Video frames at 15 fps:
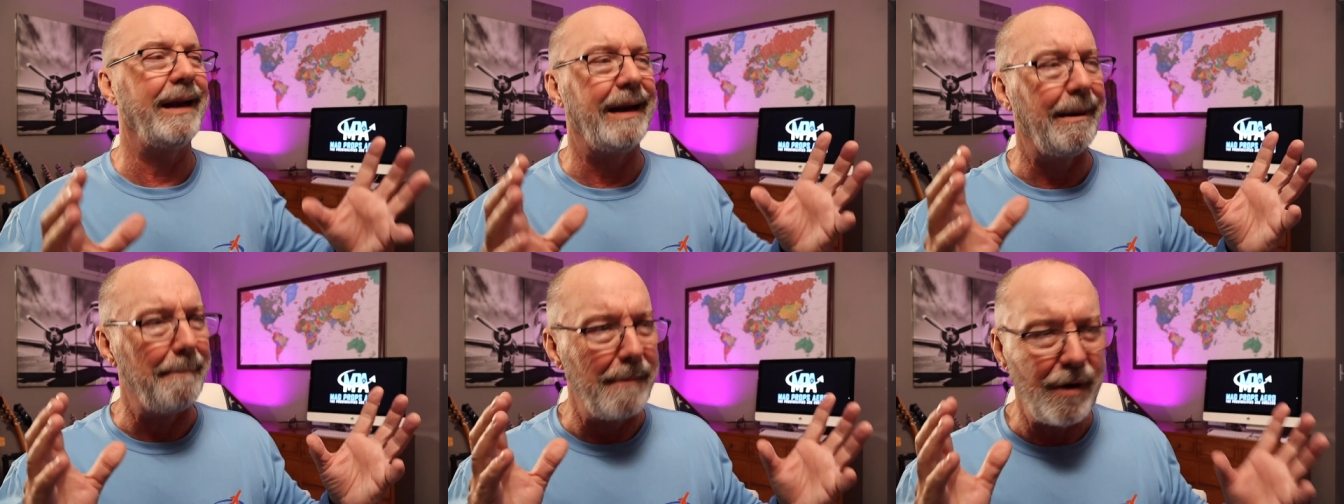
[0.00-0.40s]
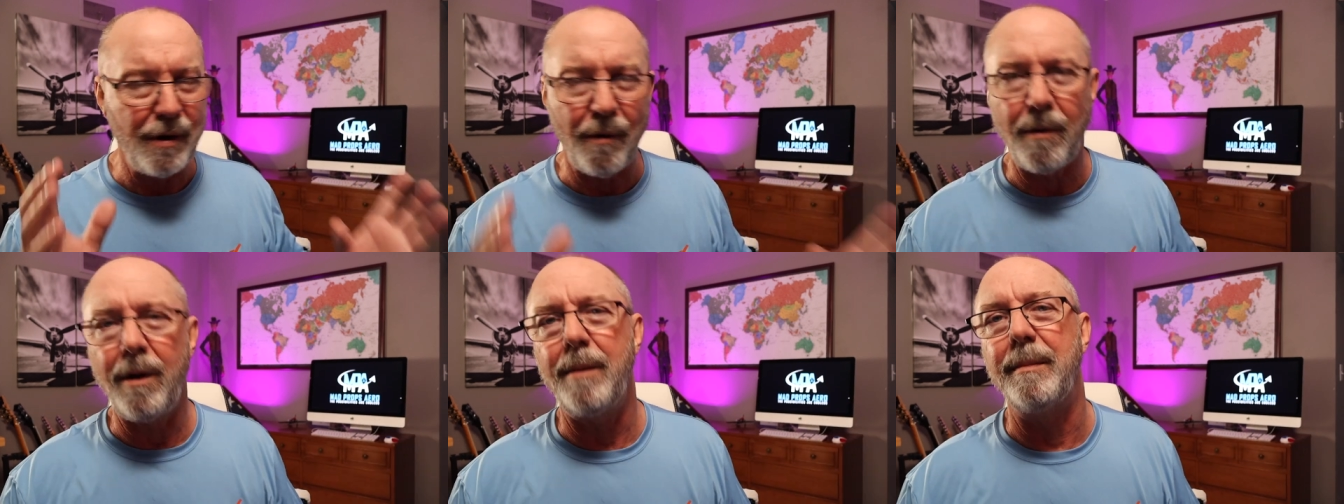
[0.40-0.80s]
an
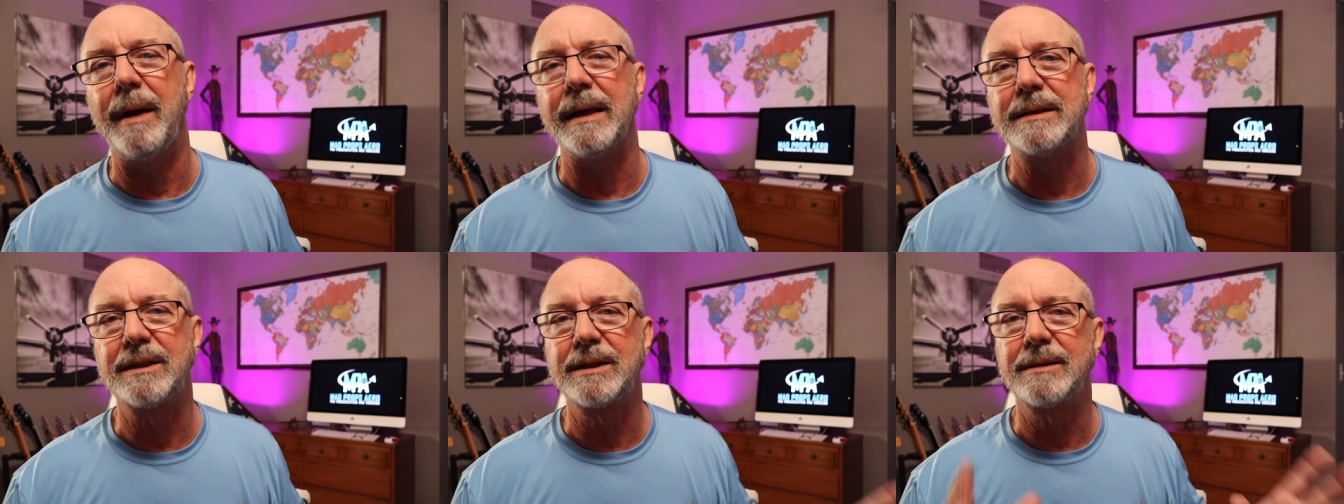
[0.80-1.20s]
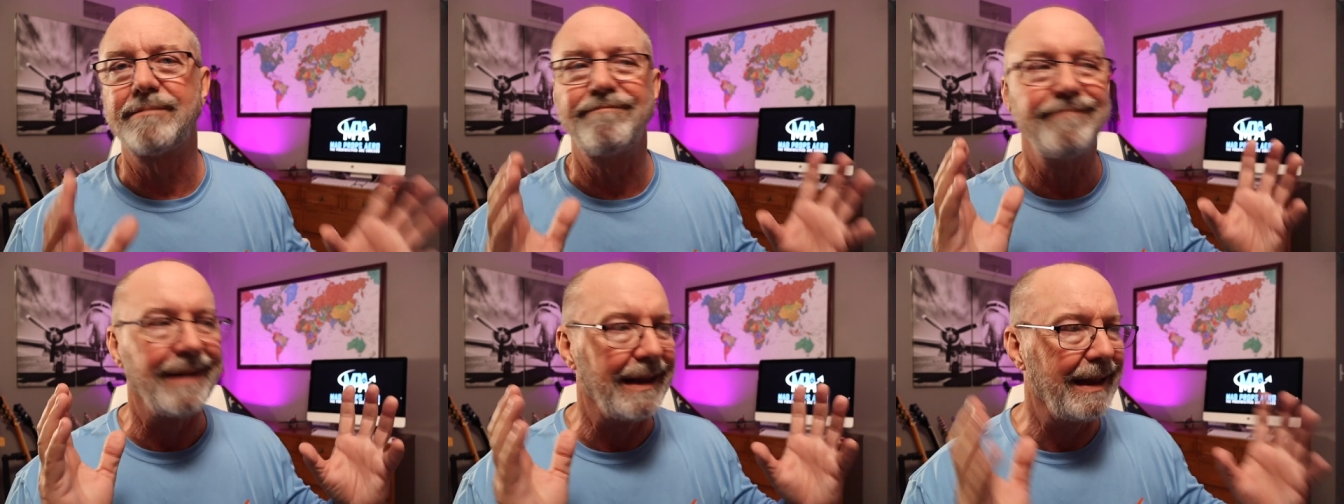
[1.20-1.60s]
enormous
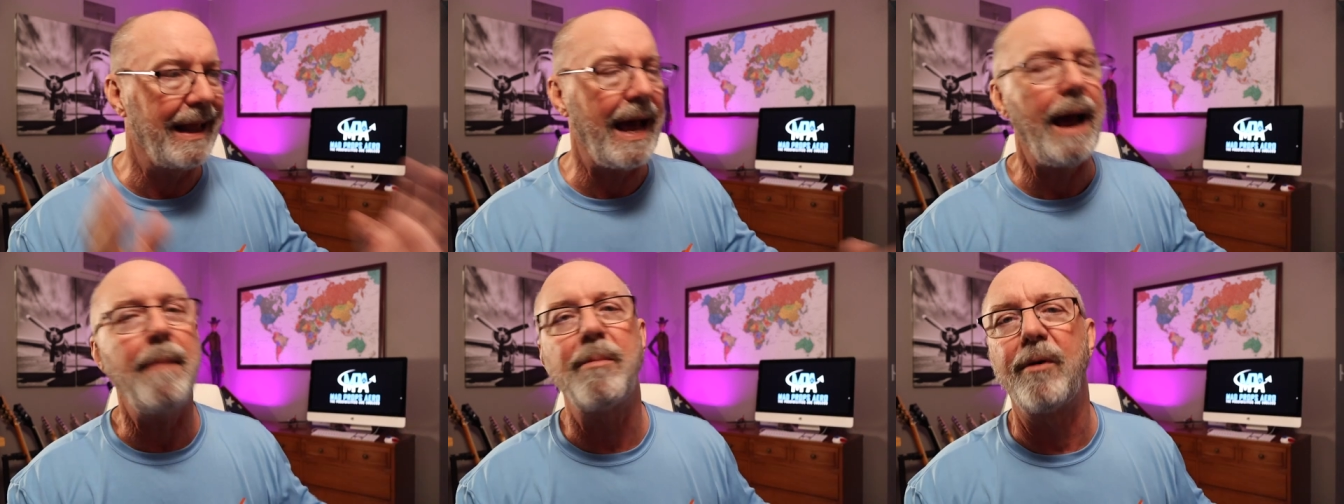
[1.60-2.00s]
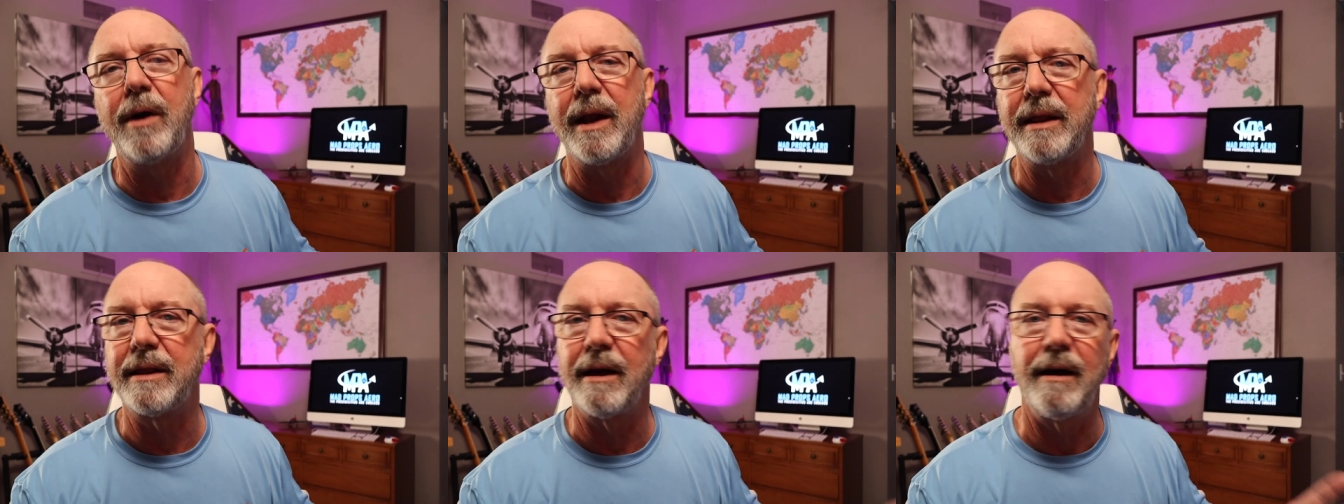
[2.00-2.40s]

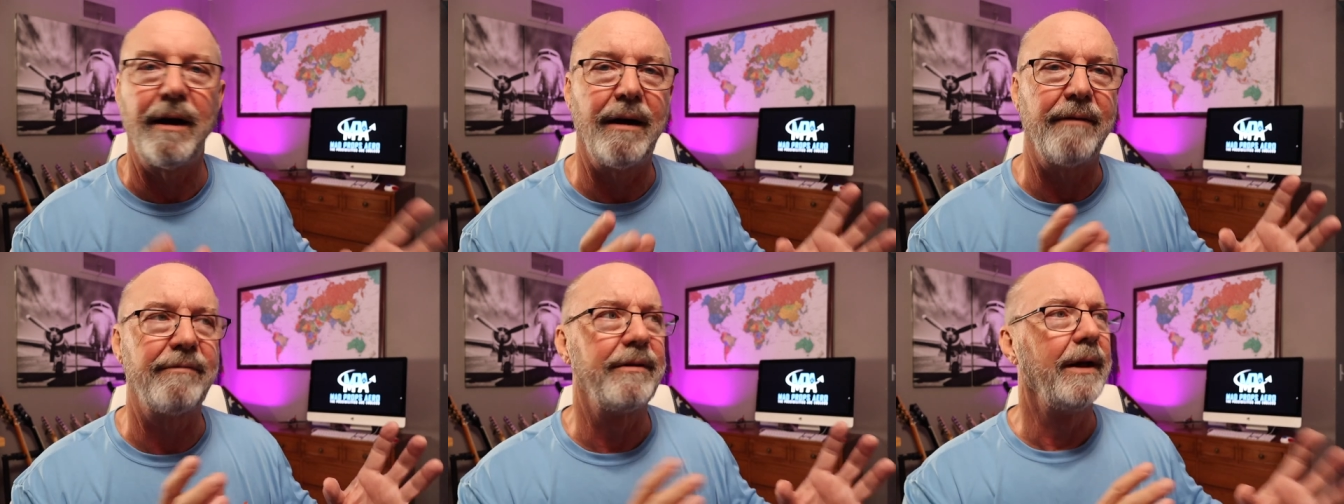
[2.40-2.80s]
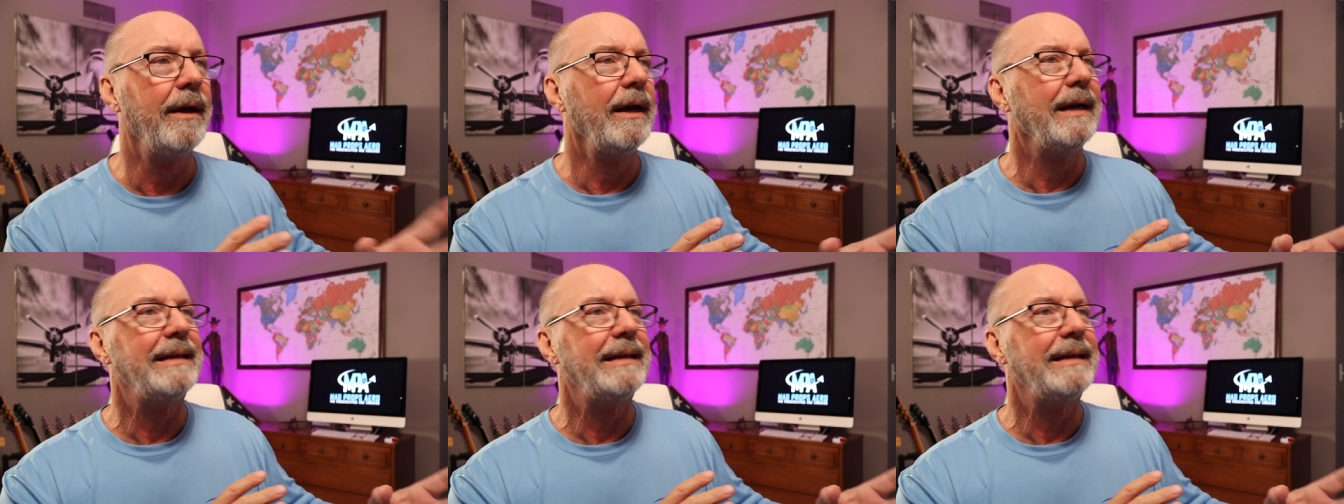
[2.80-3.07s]
labyrinth of